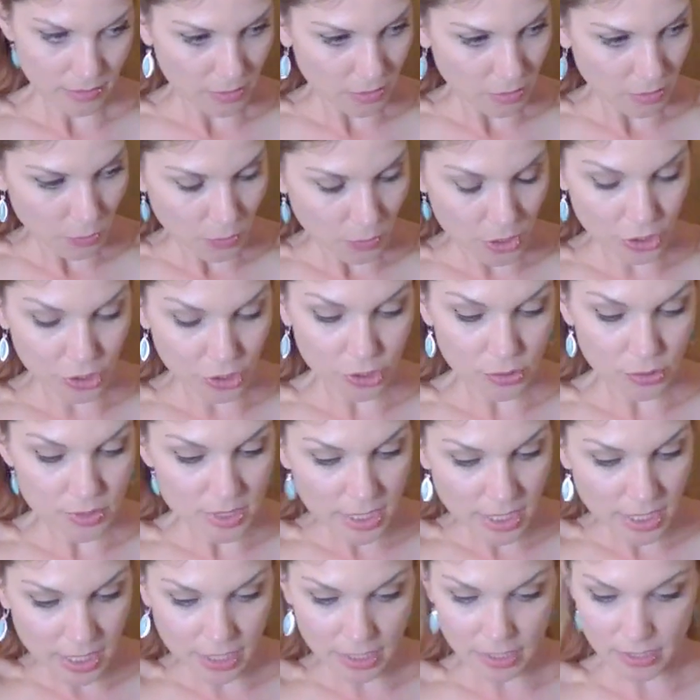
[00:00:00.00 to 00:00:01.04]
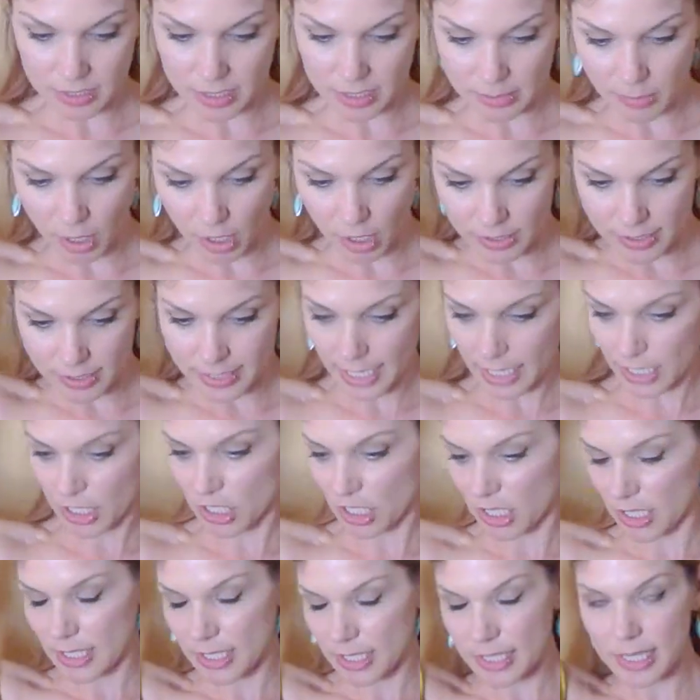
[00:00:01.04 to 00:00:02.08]
When you're using small
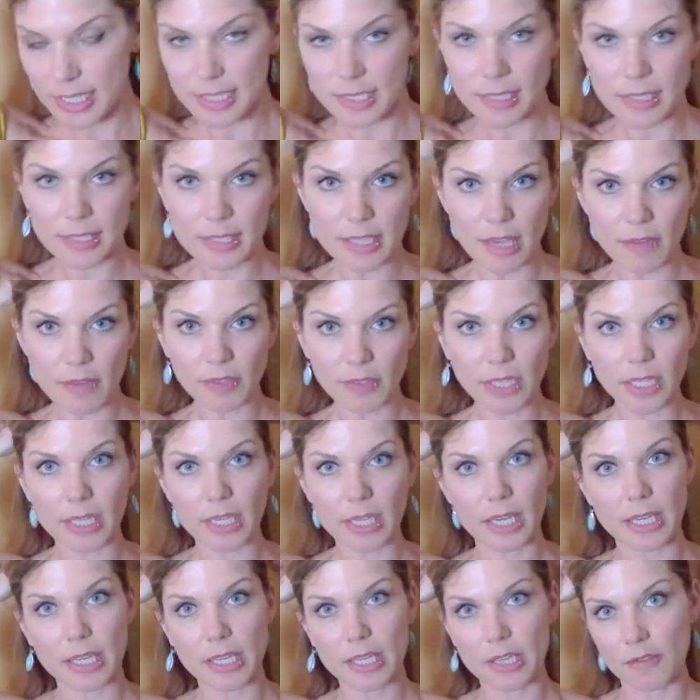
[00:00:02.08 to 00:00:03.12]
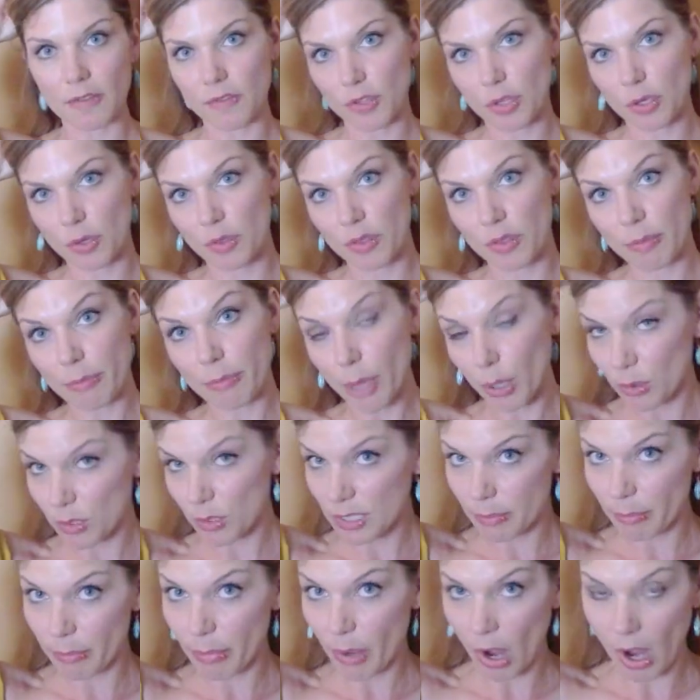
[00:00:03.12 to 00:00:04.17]
sections, this is definitely going to give you the
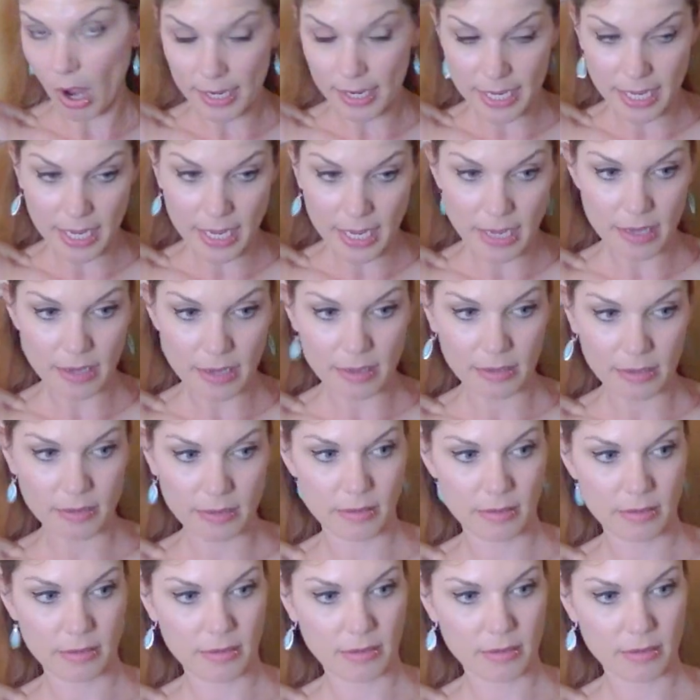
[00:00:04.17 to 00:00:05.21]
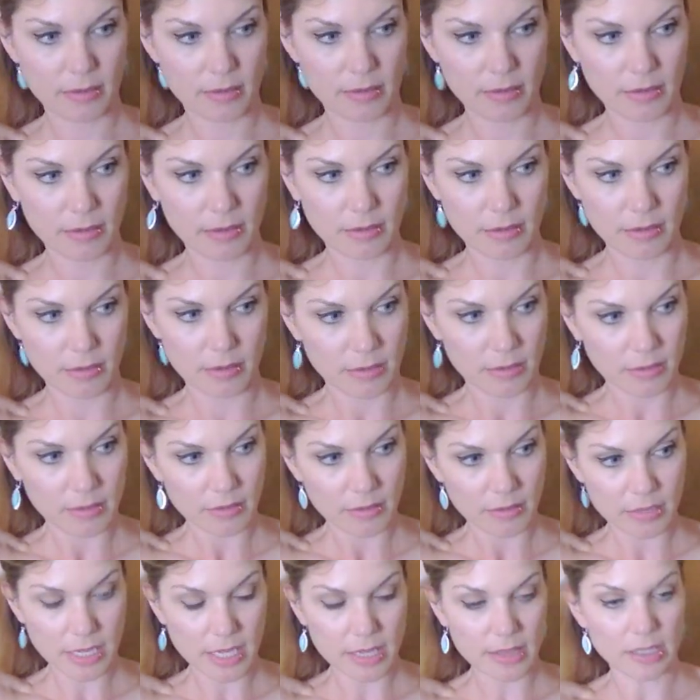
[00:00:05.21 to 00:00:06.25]
most body
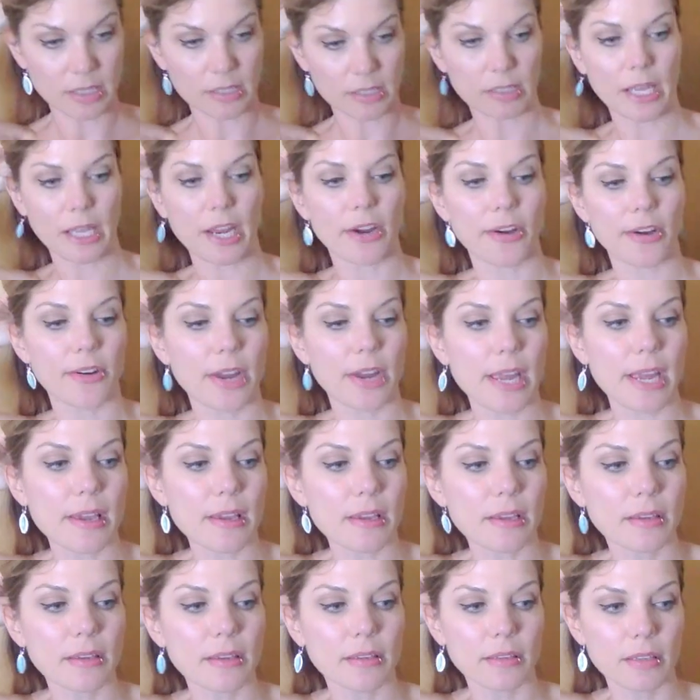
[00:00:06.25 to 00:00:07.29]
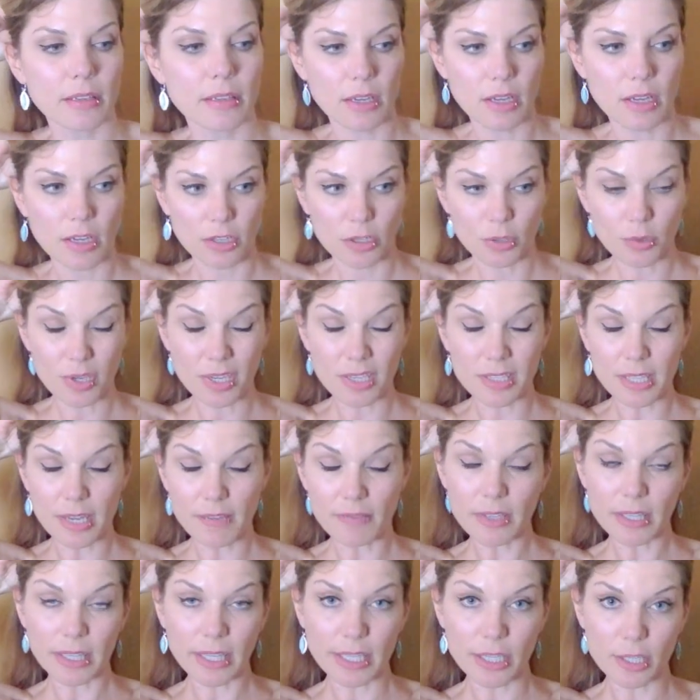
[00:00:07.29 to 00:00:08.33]
in the layering. You can
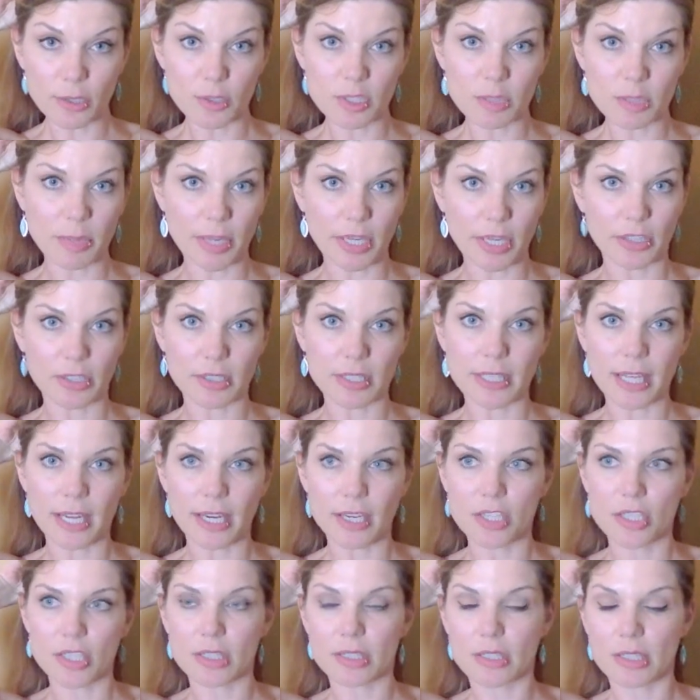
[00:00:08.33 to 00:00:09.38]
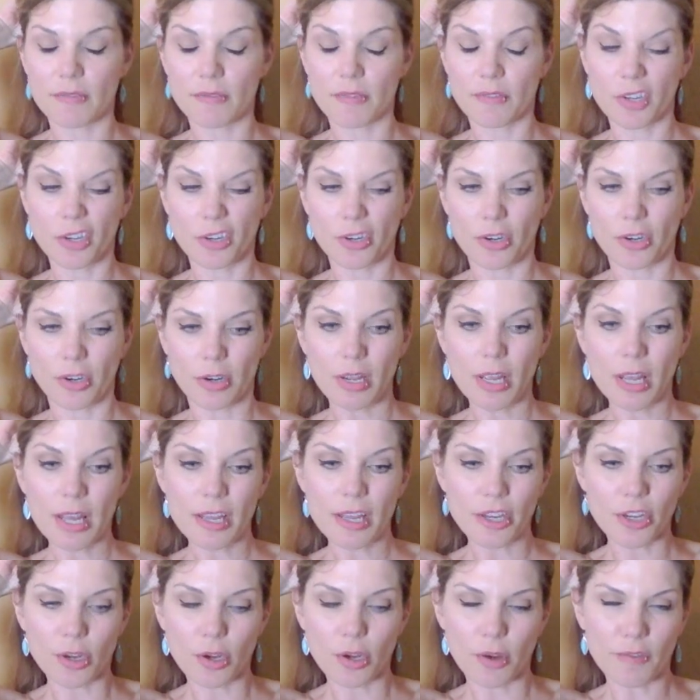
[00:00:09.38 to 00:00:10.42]
definitely use bigger sections if you're
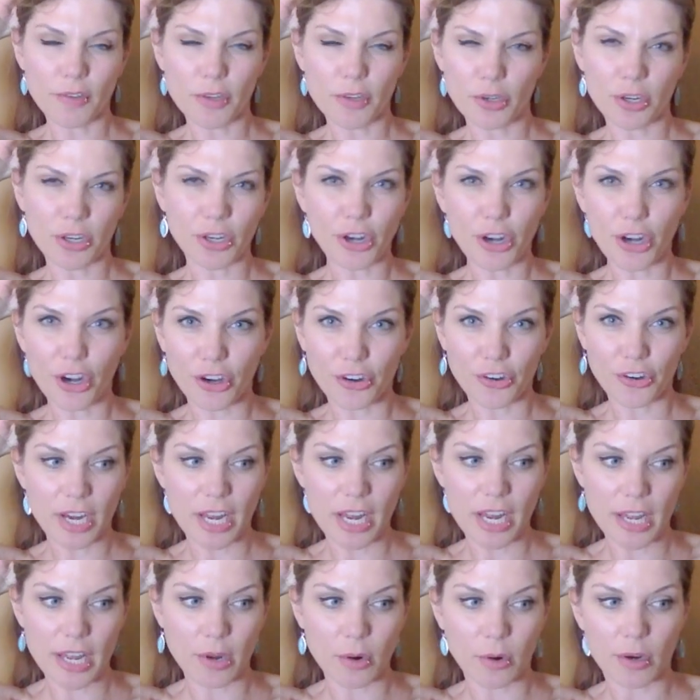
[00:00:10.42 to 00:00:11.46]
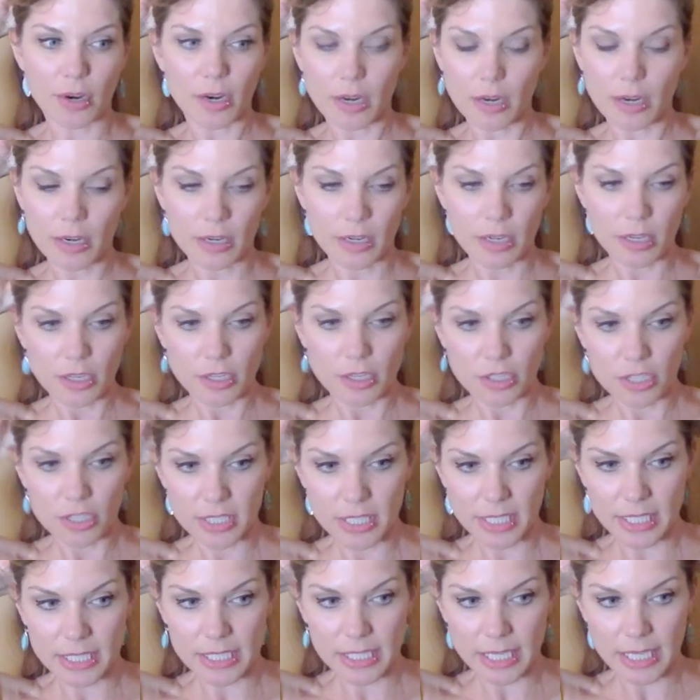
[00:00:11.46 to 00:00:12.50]
in a hurry or just
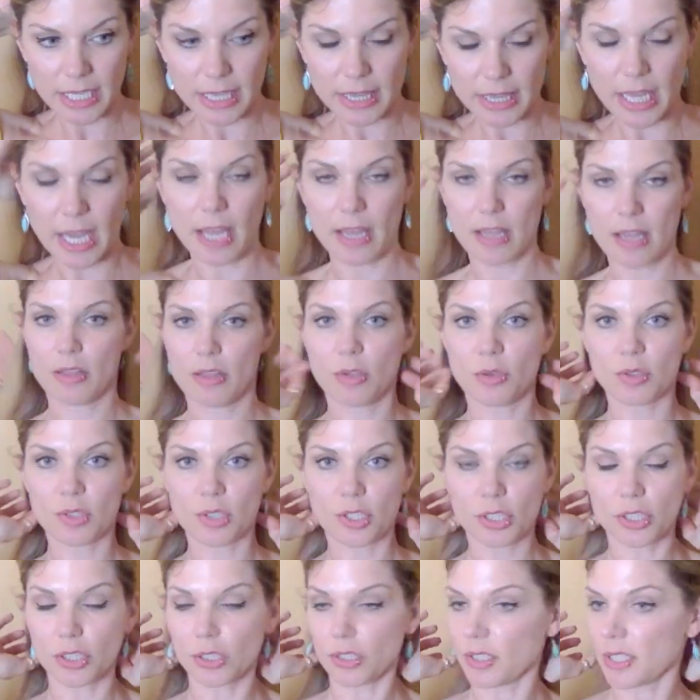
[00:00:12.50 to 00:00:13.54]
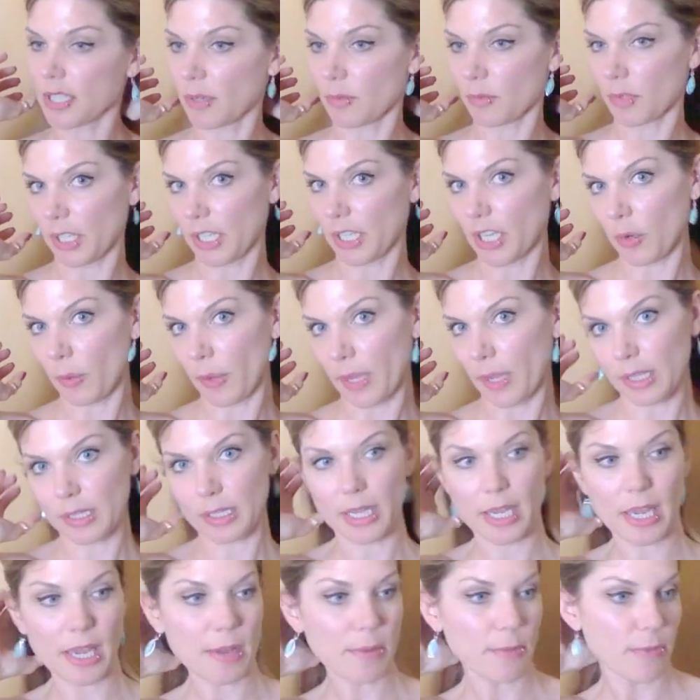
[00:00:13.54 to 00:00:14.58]
need to get those curls in really
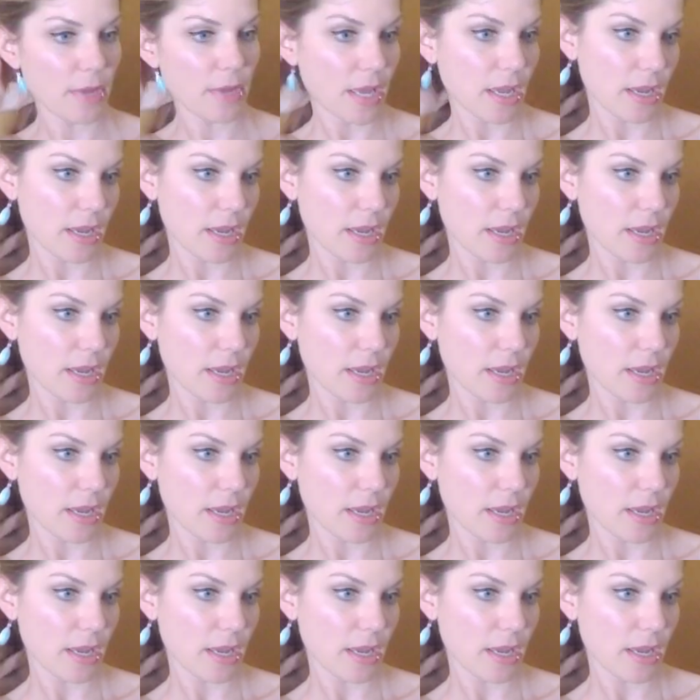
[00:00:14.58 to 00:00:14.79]
quickly.